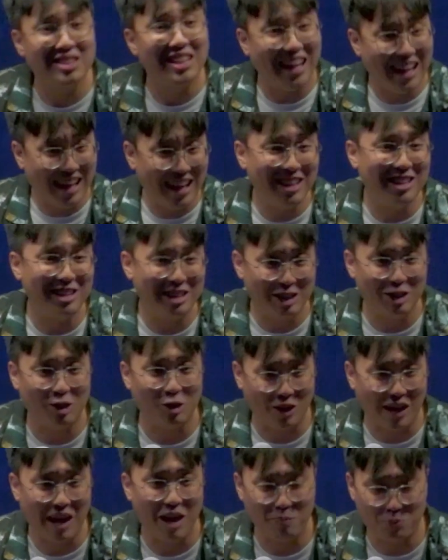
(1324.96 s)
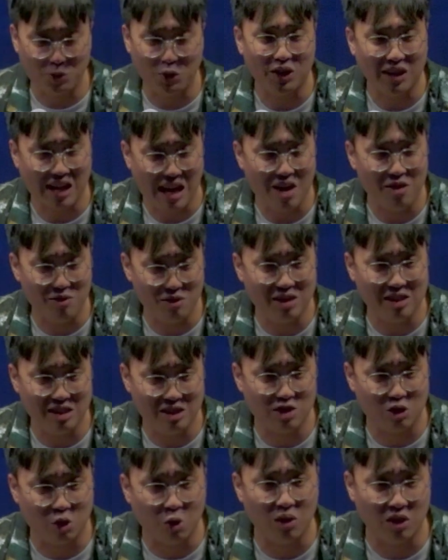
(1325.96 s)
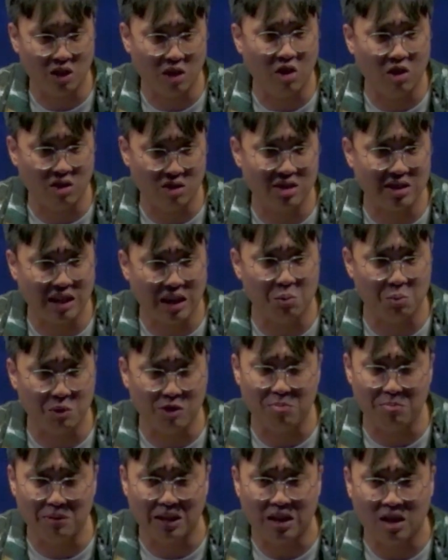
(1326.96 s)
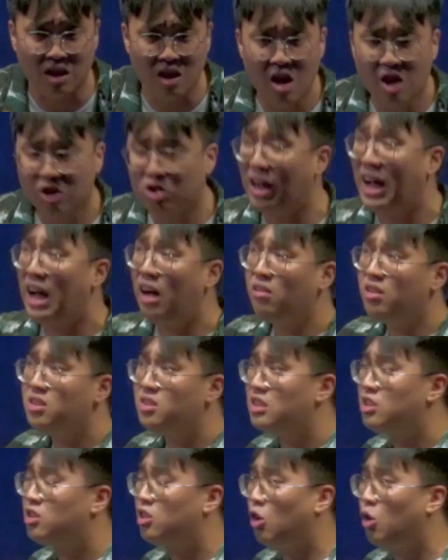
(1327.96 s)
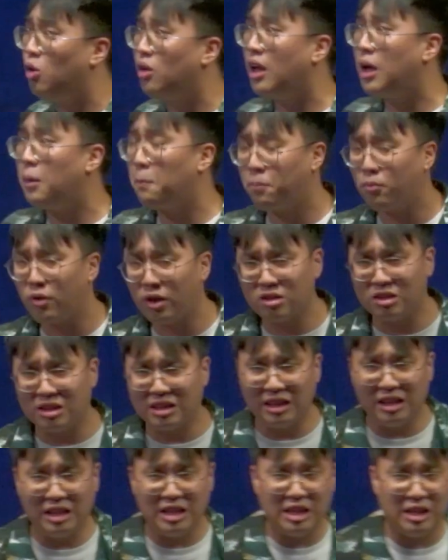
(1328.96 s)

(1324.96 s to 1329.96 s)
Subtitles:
I need your help to carry this load alongside with me. So how does this look like practically